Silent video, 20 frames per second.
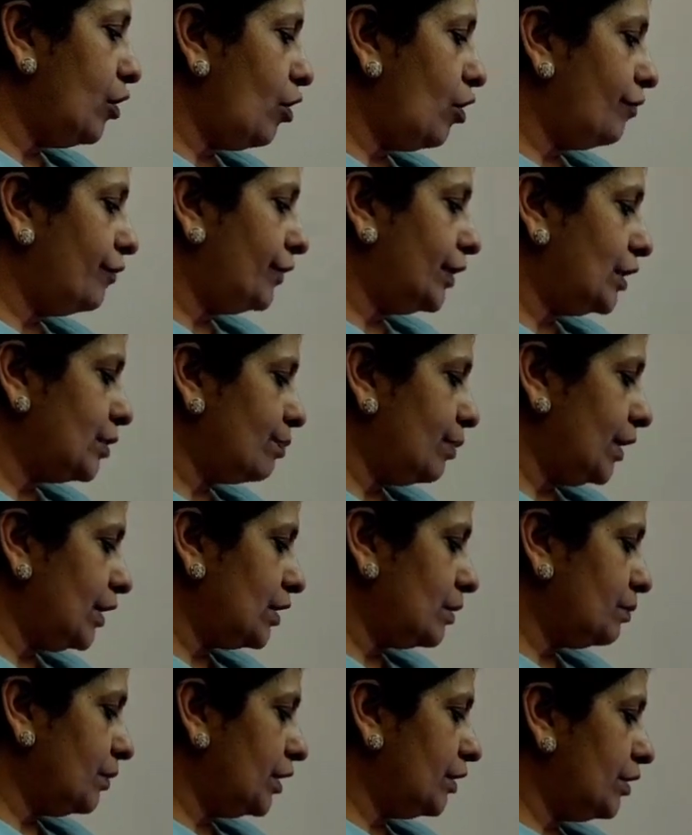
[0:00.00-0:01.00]
of
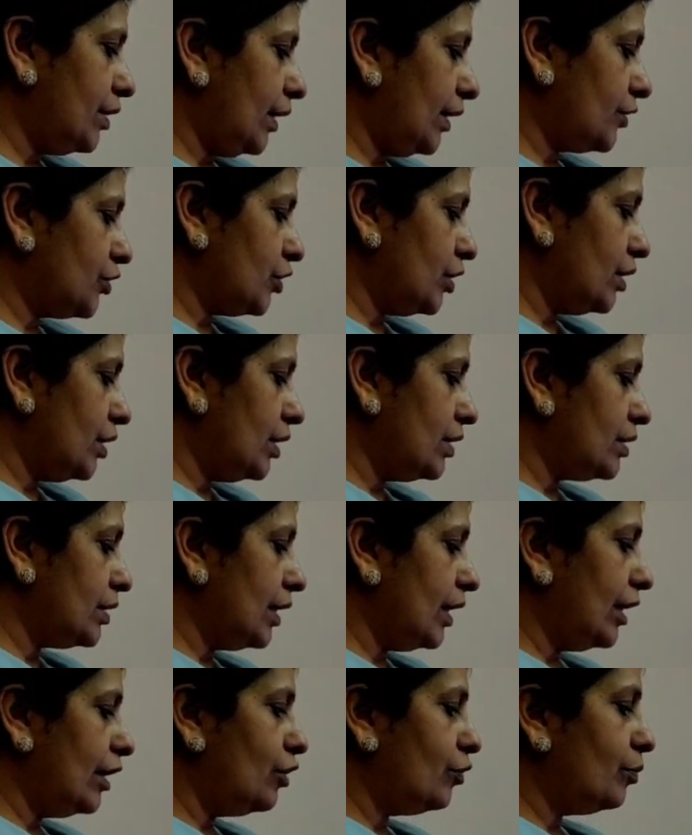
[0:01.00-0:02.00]
displacement reaction
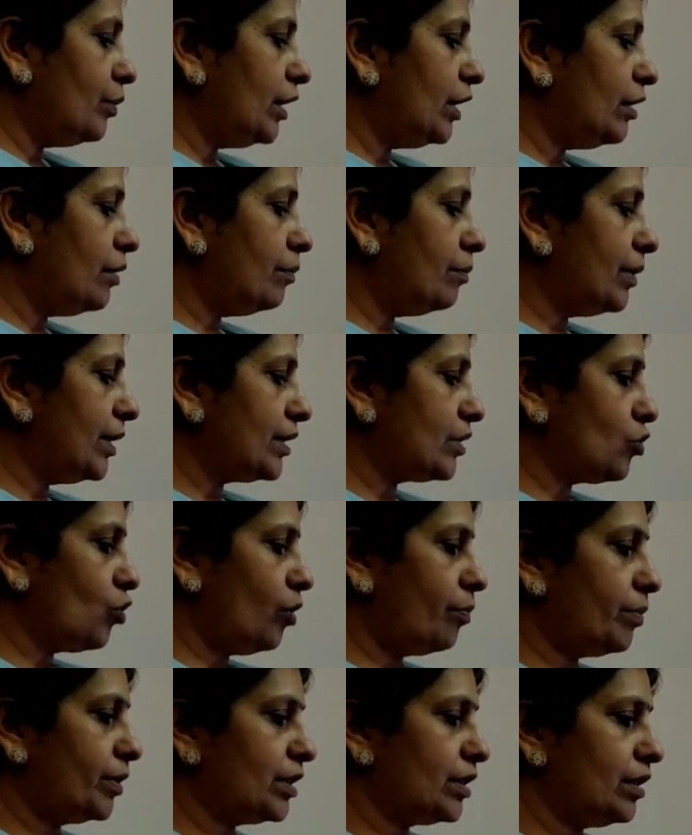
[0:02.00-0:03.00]
is aluminium plus
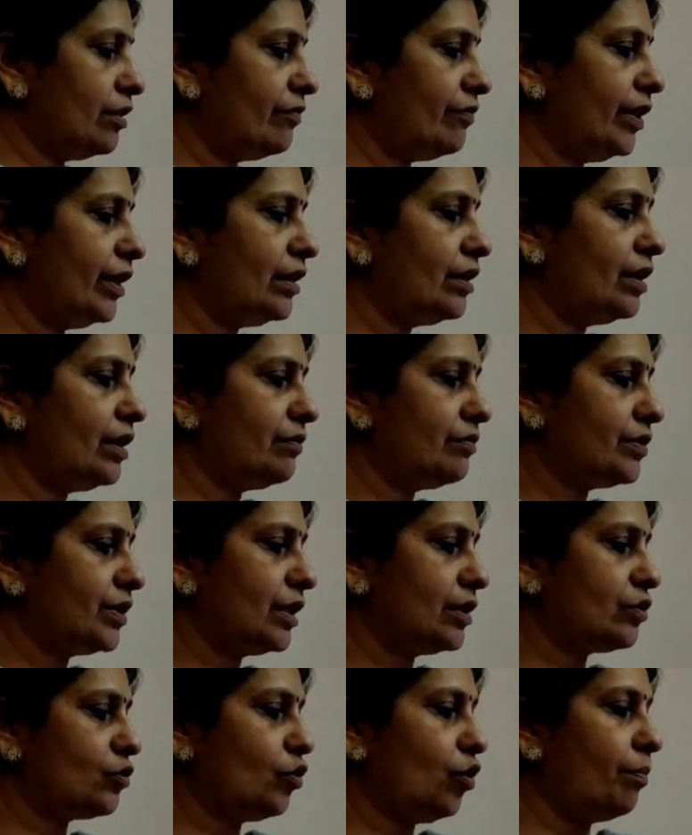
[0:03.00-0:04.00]
copper sulfate gives
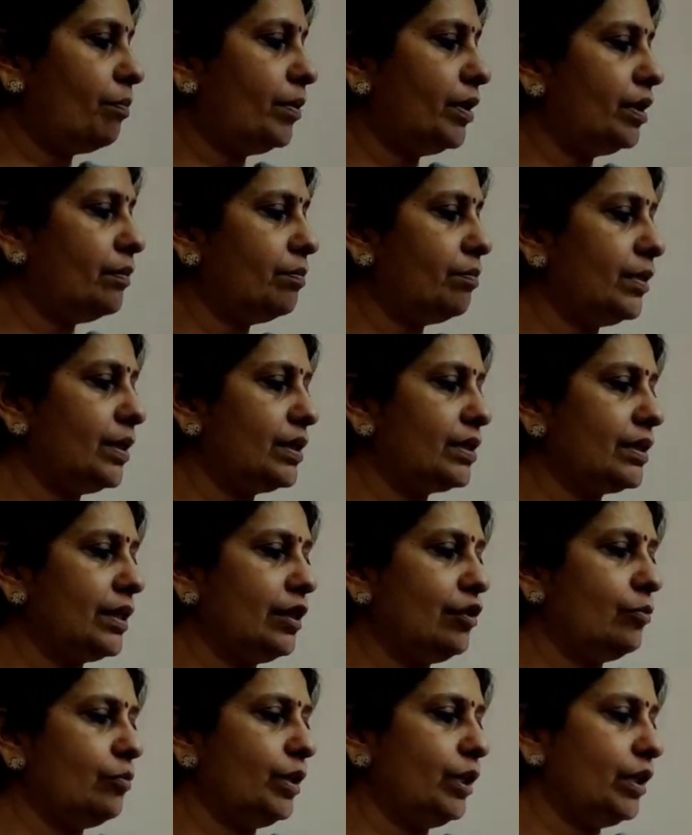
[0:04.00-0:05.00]
us copper plus
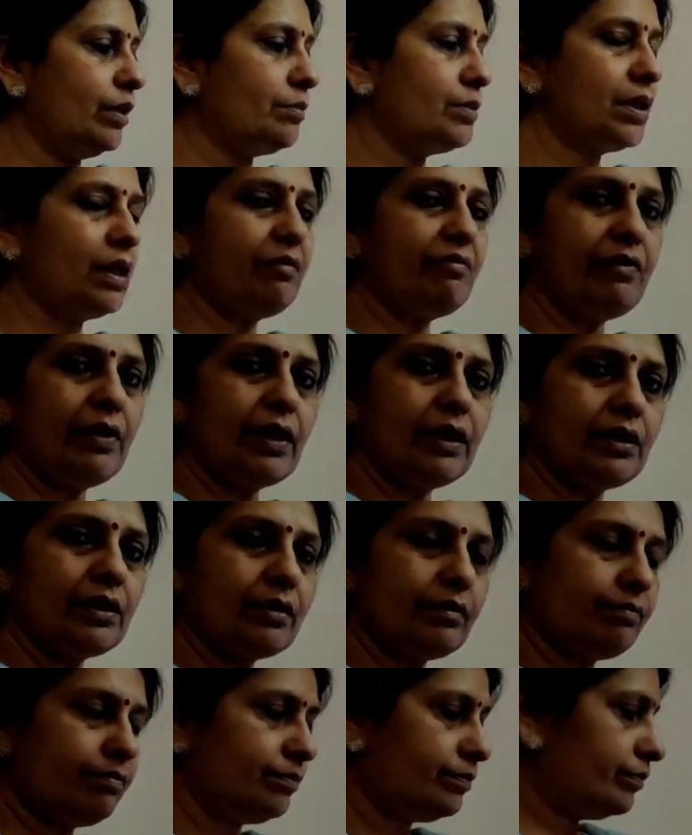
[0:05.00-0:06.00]
aluminium sulfate.